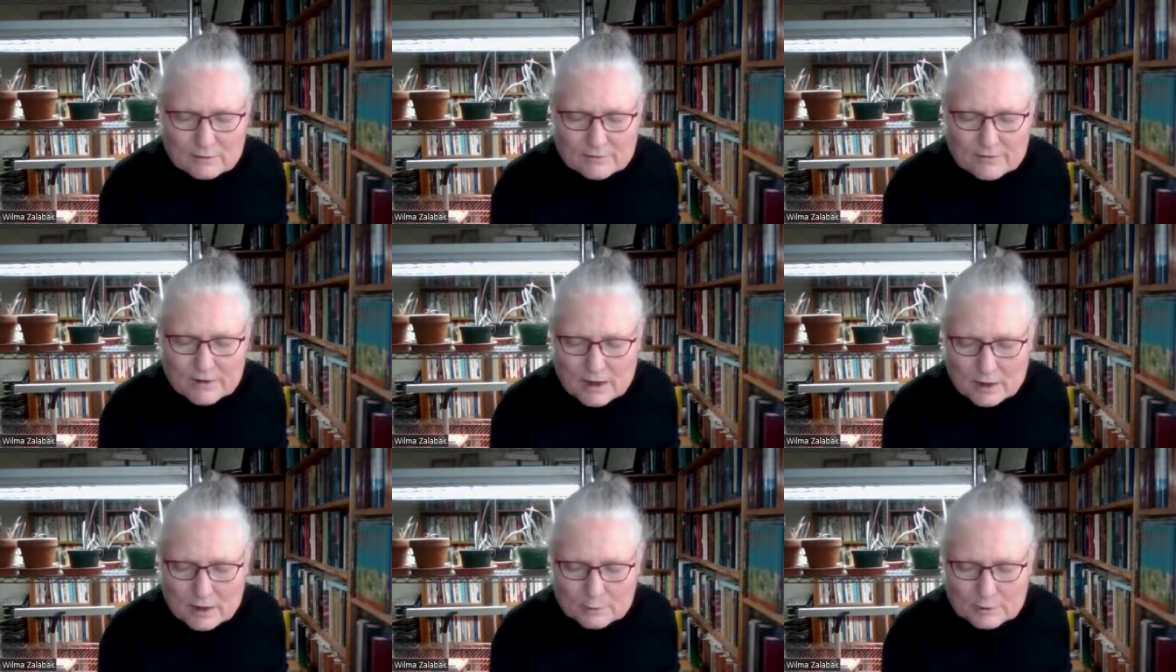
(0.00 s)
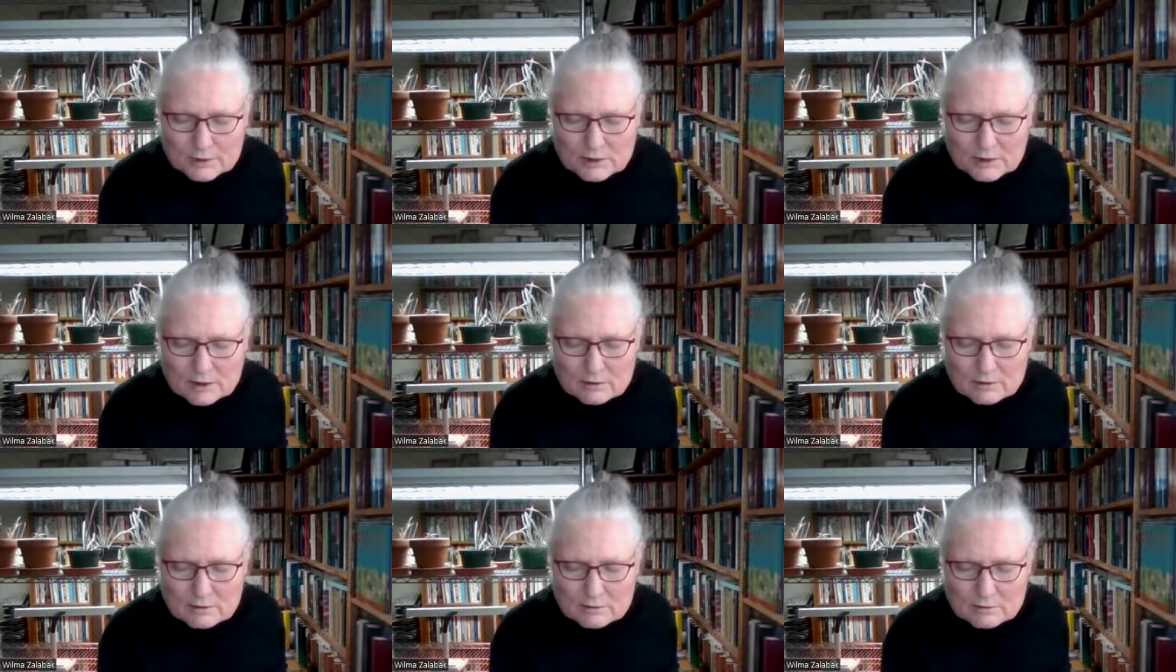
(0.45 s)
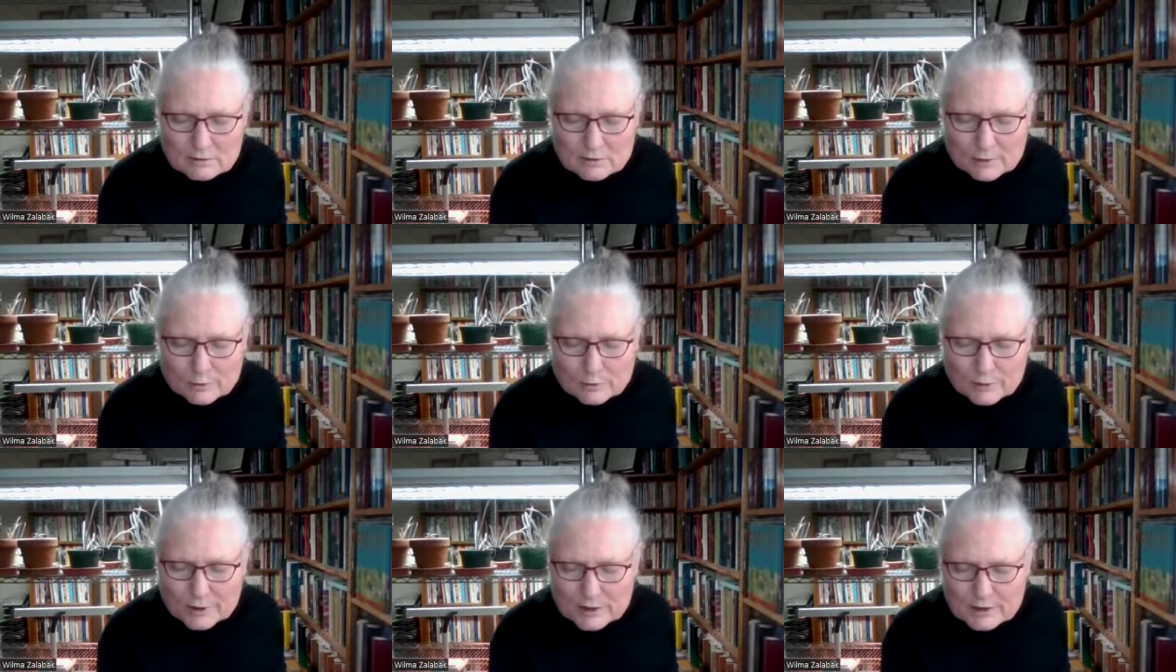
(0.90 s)
family
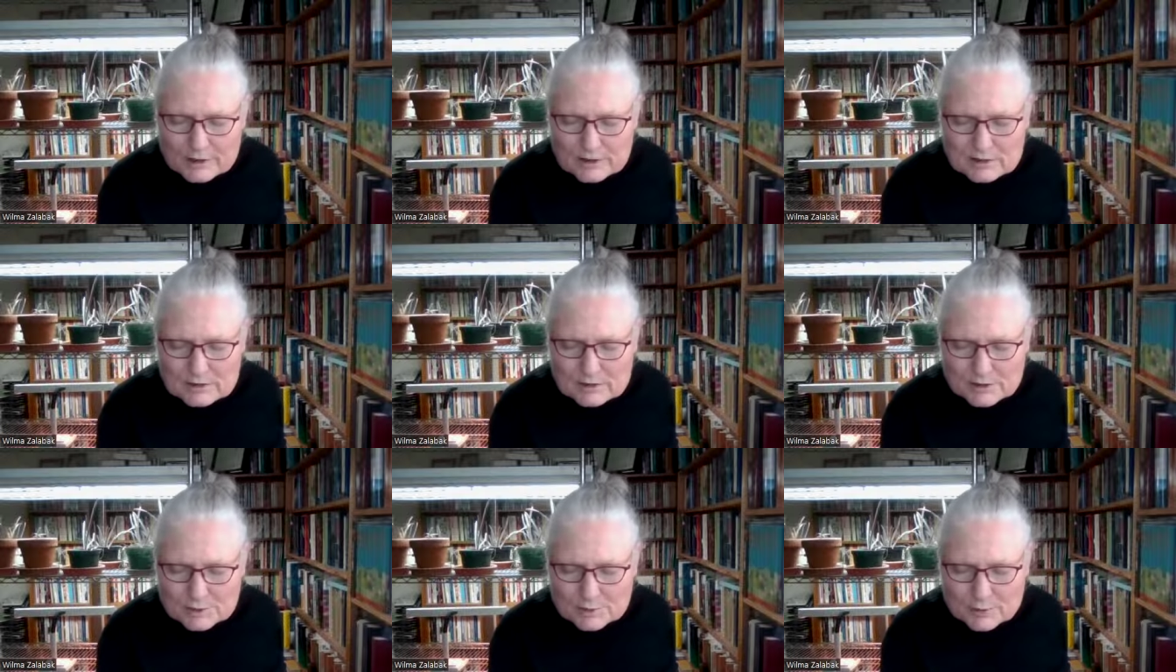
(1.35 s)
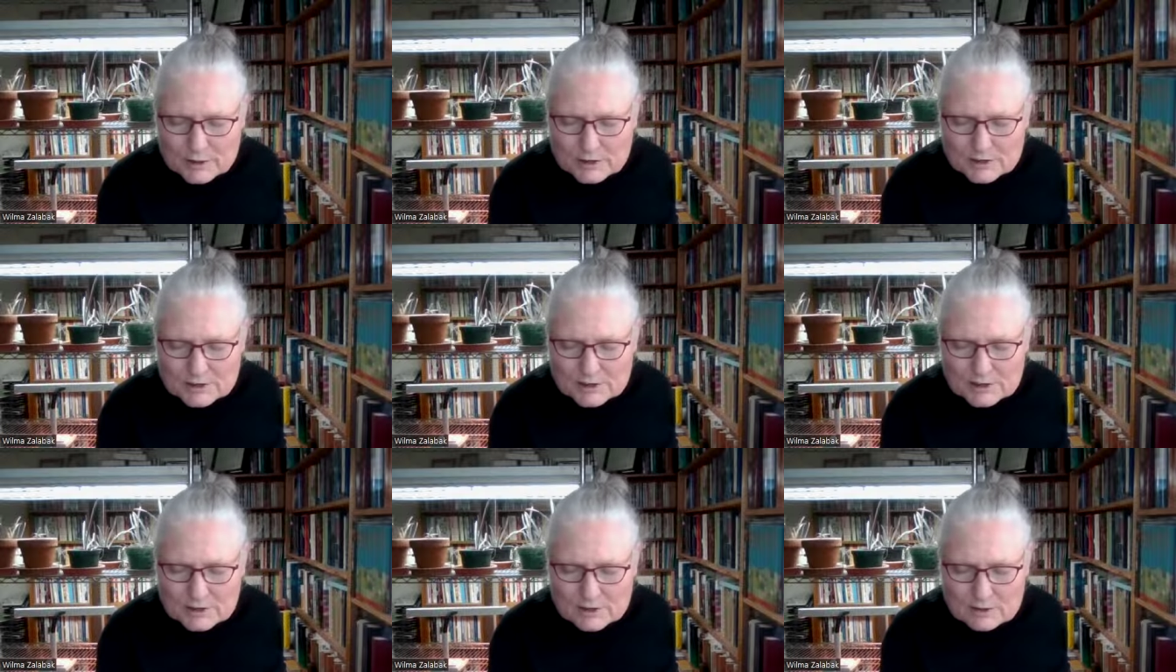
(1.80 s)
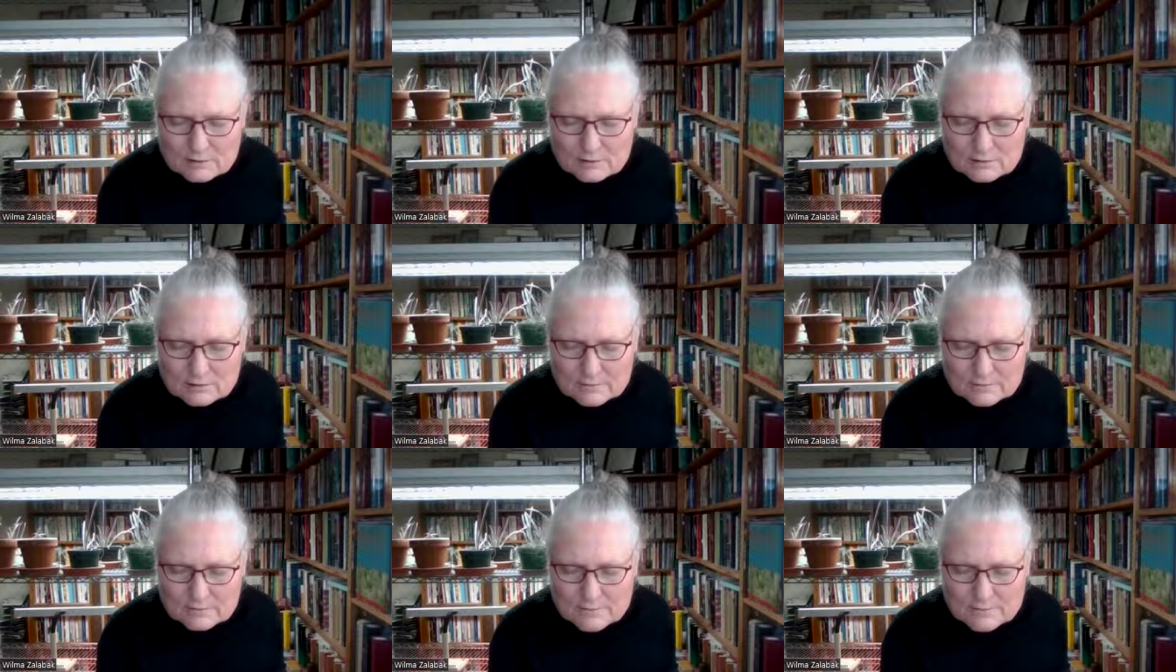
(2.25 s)
or work situation,